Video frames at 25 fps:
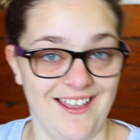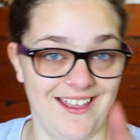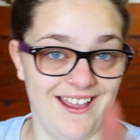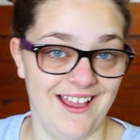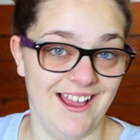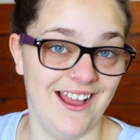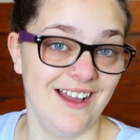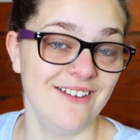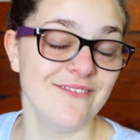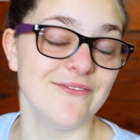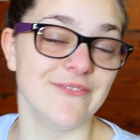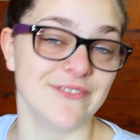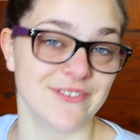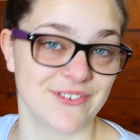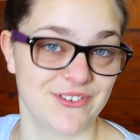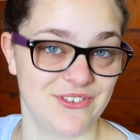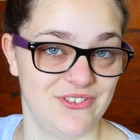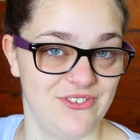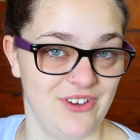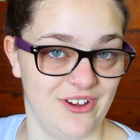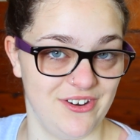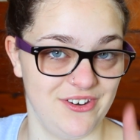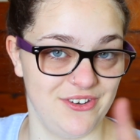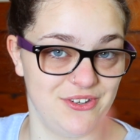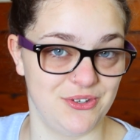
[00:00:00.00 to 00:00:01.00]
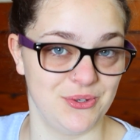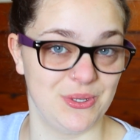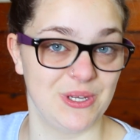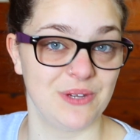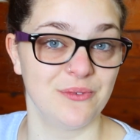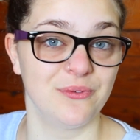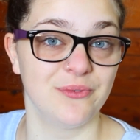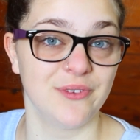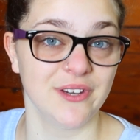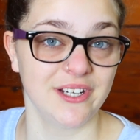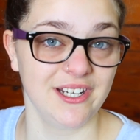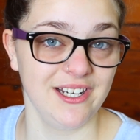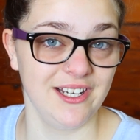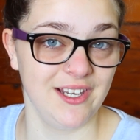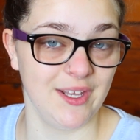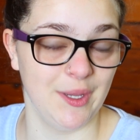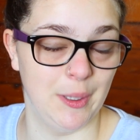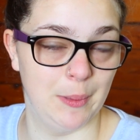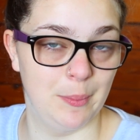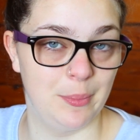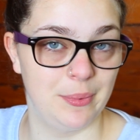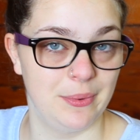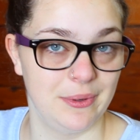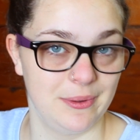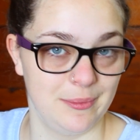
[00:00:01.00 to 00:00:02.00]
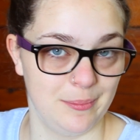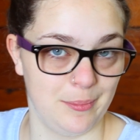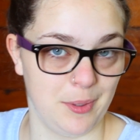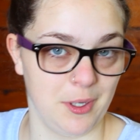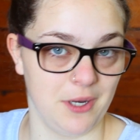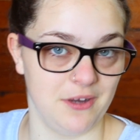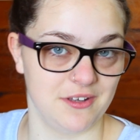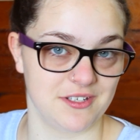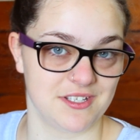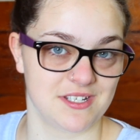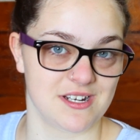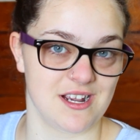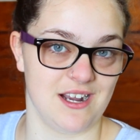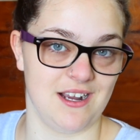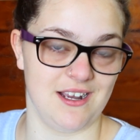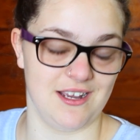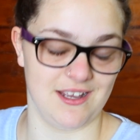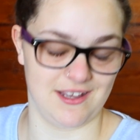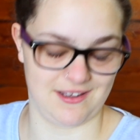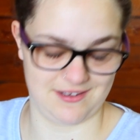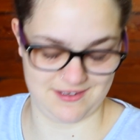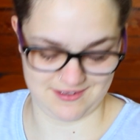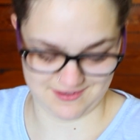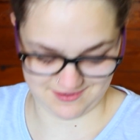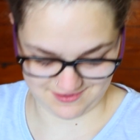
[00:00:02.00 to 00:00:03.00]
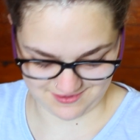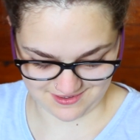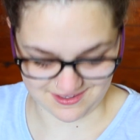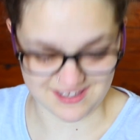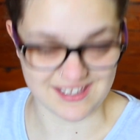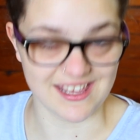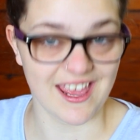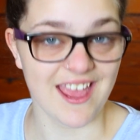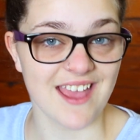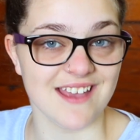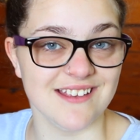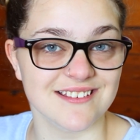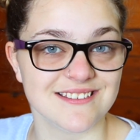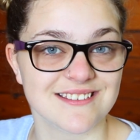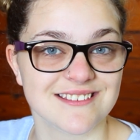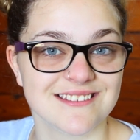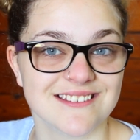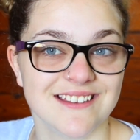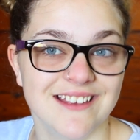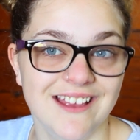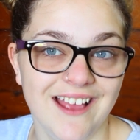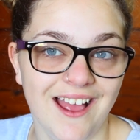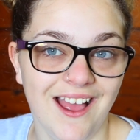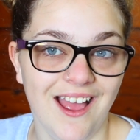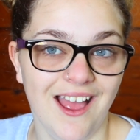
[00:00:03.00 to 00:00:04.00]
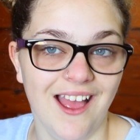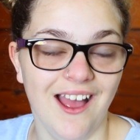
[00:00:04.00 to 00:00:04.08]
I have started doing Fit Club past Kai. Yes.